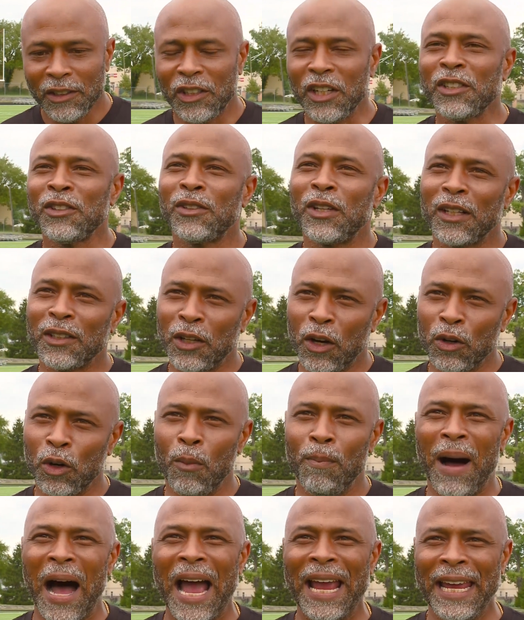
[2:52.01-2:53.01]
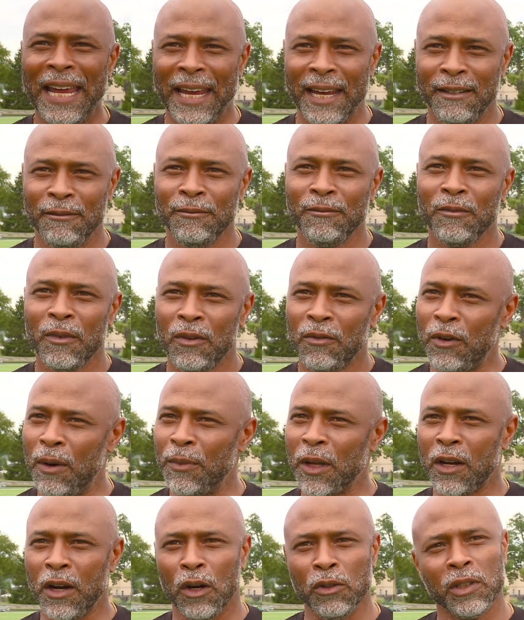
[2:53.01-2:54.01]
Just the total buy-in. From
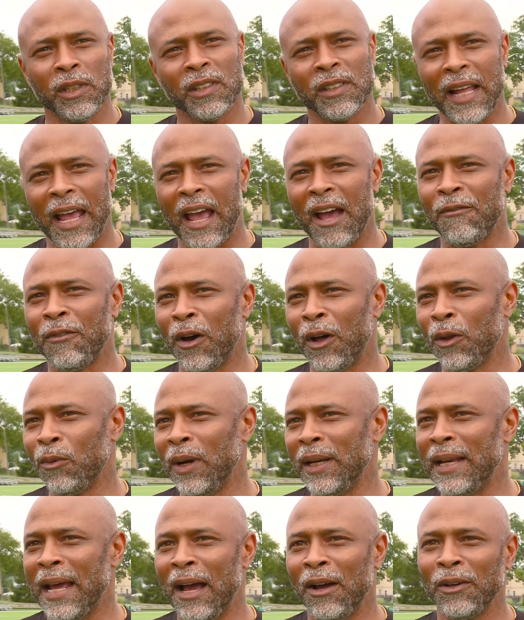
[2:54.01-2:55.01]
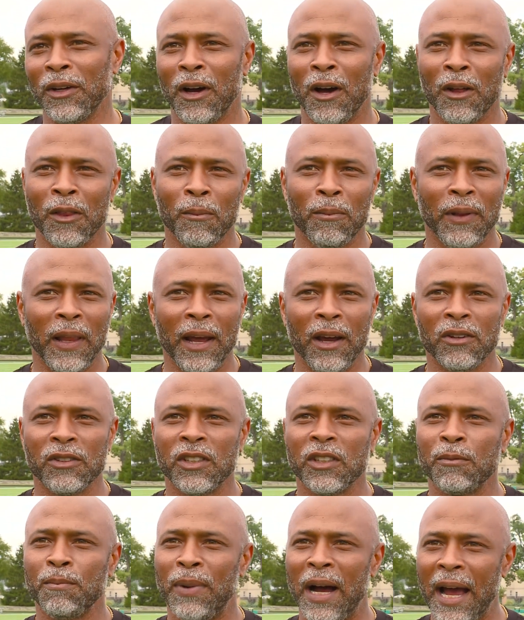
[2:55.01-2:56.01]
the coaching staff all the way down to all the
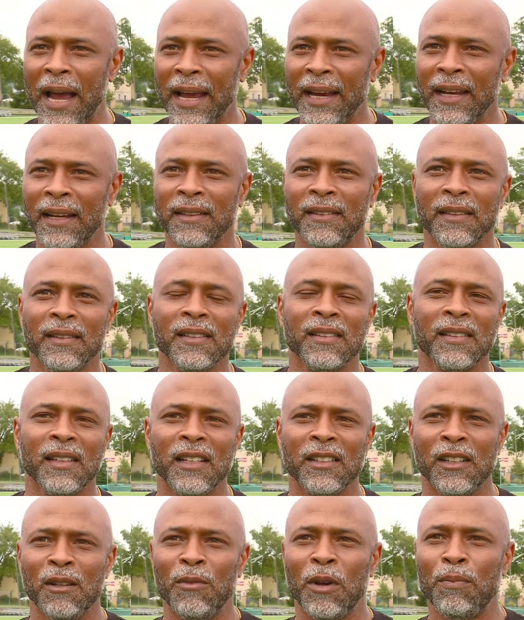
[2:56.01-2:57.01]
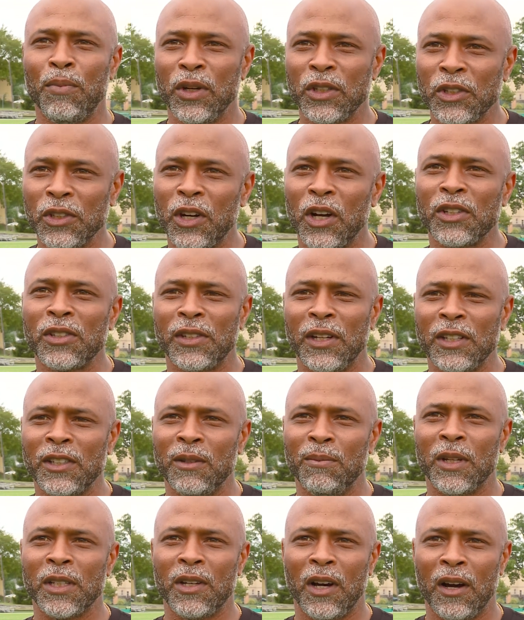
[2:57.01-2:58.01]
players is buying into the system and pushing our
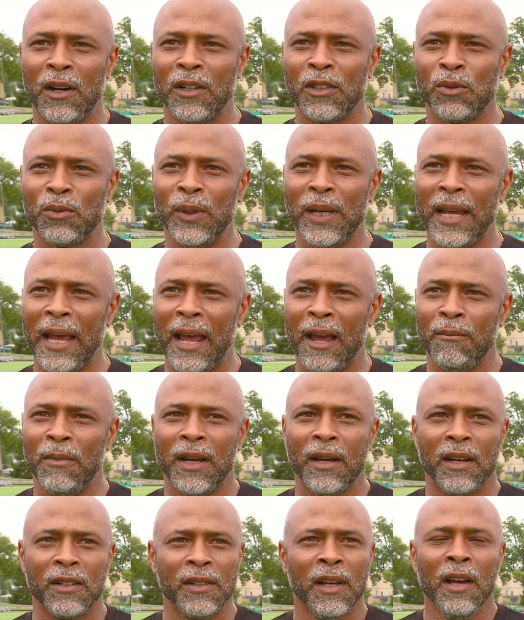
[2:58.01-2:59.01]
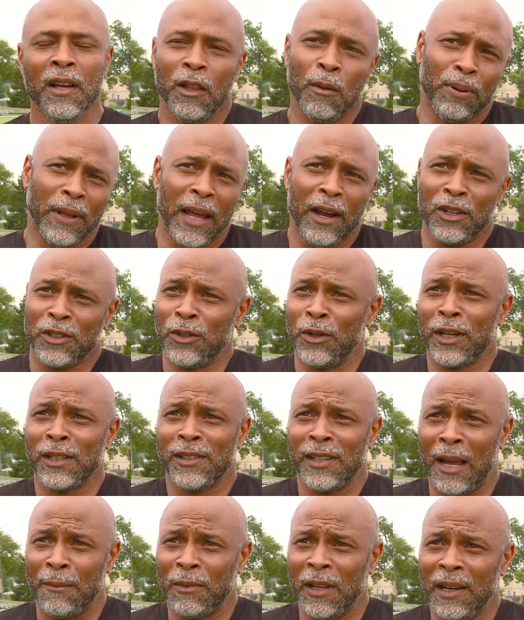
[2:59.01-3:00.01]
system as hard as we can because the players are
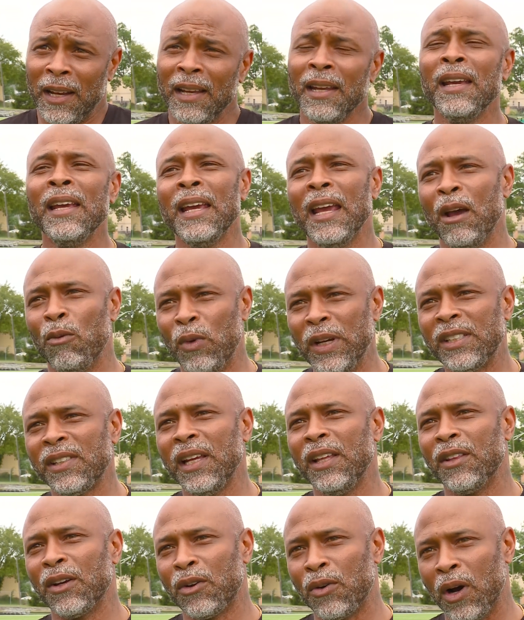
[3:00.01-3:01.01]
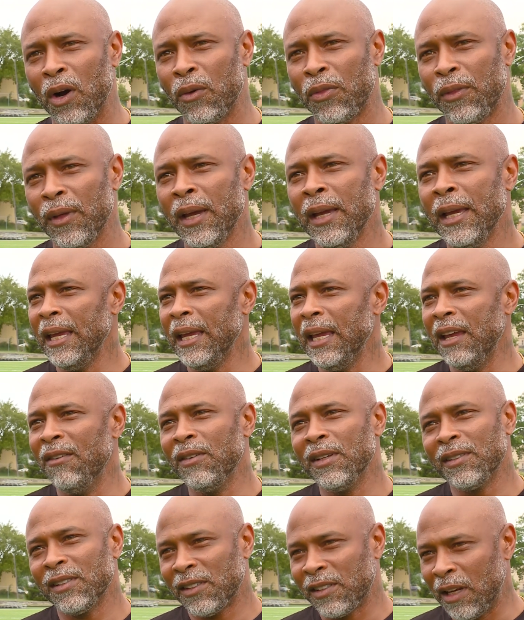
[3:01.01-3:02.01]
accepting it. And we see the growth.
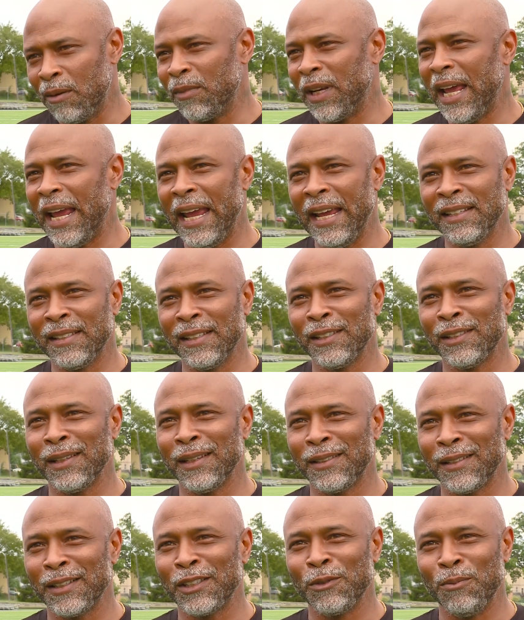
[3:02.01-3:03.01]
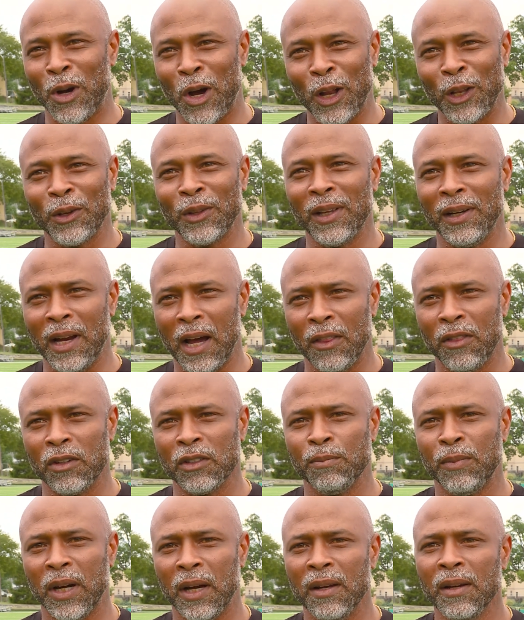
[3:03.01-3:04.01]
Even some days it's smaller than
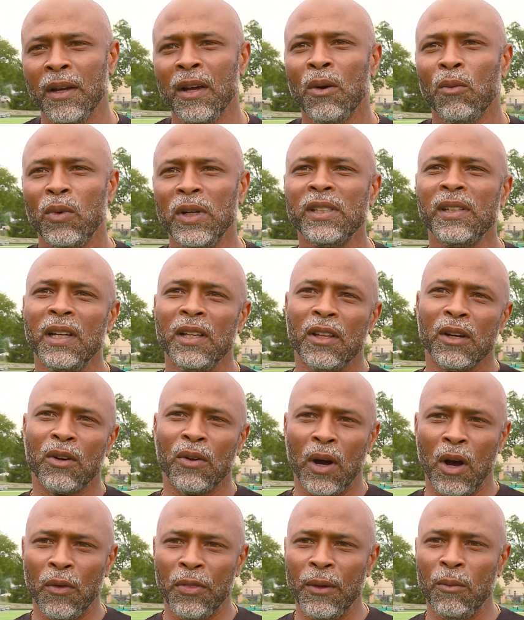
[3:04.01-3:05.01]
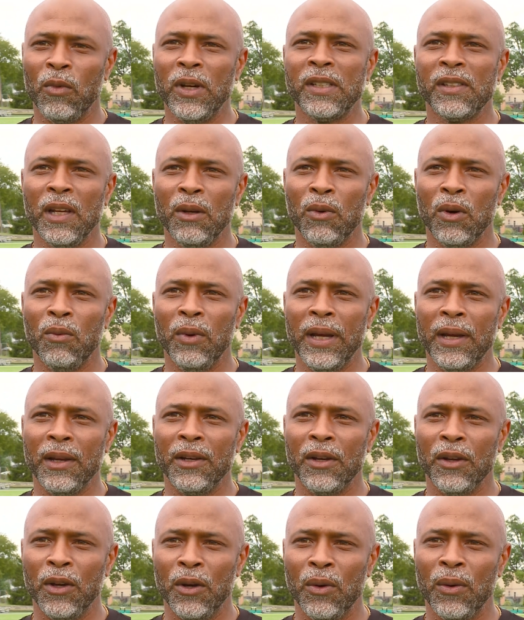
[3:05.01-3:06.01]
others, but we see the growth and we see what we
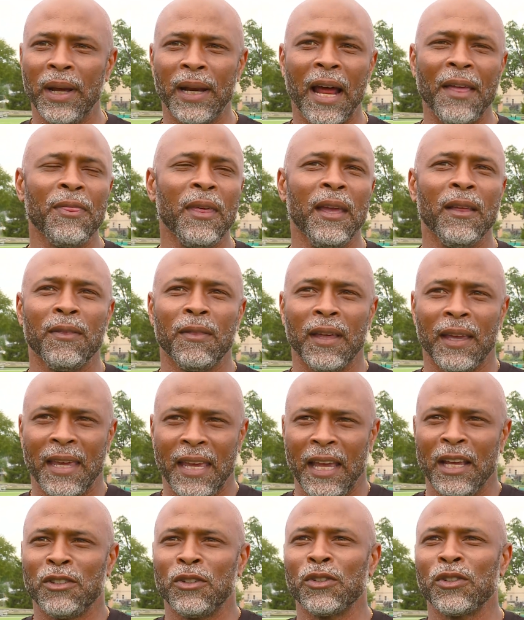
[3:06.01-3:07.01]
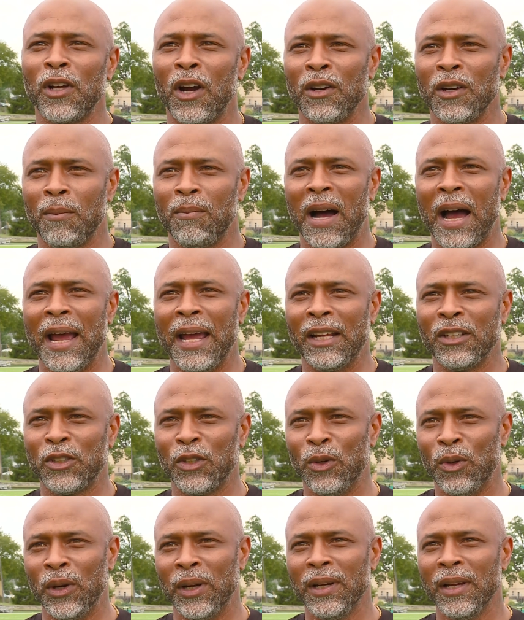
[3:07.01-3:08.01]
can do. And I think the kids are starting to buy
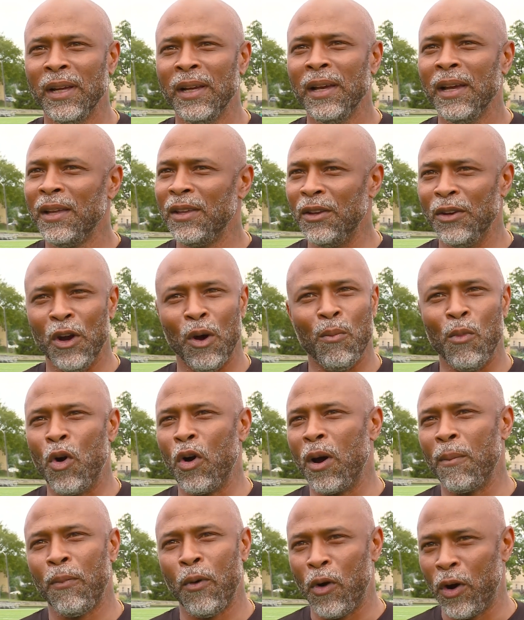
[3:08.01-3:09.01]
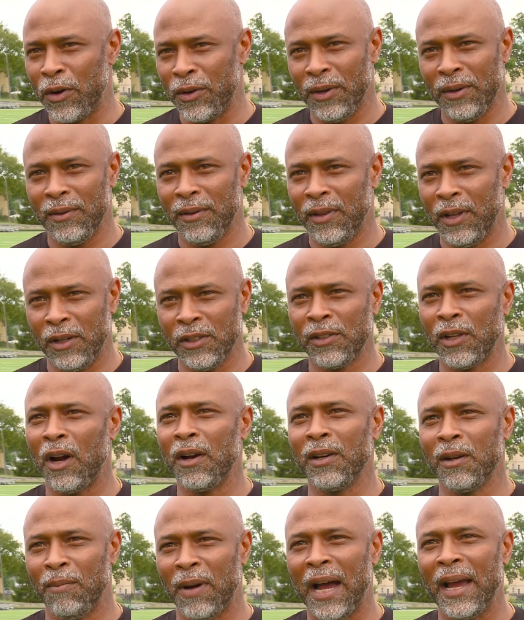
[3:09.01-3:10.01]
into it, you know, more important. They're
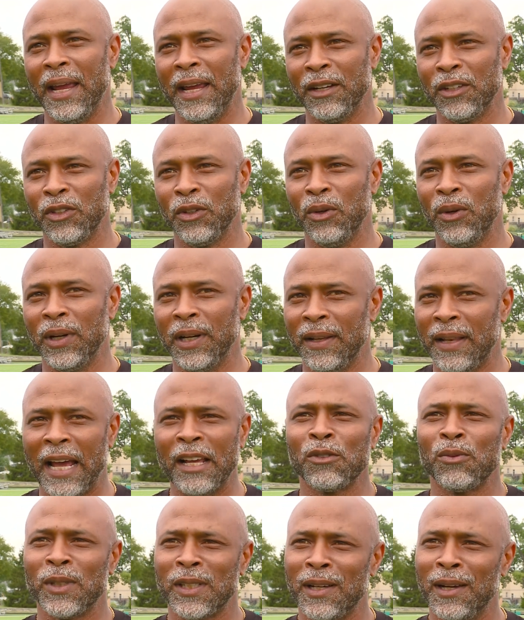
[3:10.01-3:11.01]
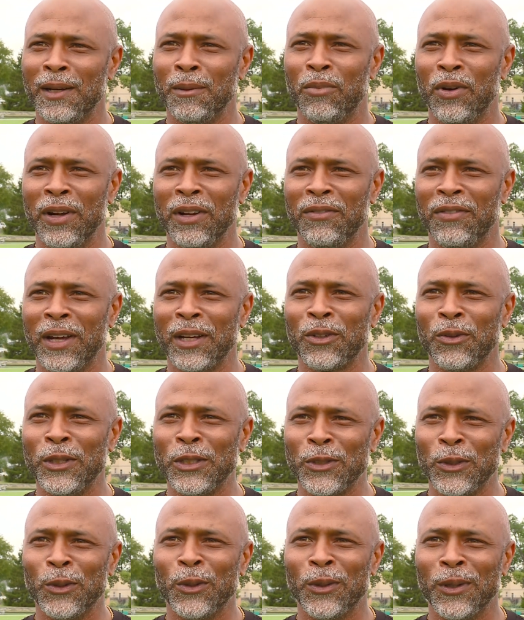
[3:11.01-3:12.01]
starting to buy into it, and that's what's going to bring victory
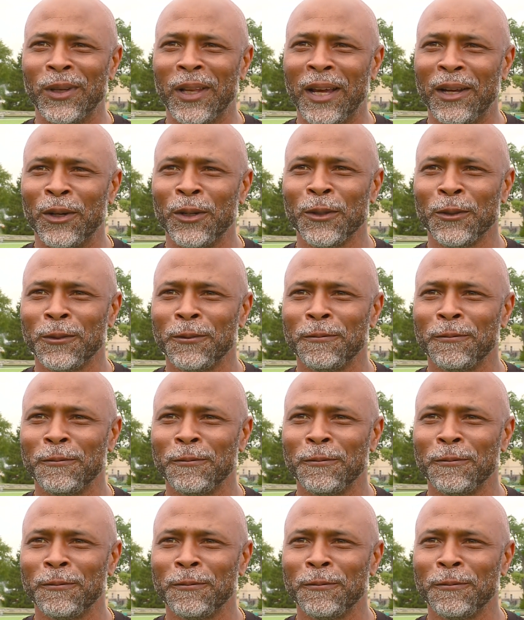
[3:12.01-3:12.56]
sooner than later.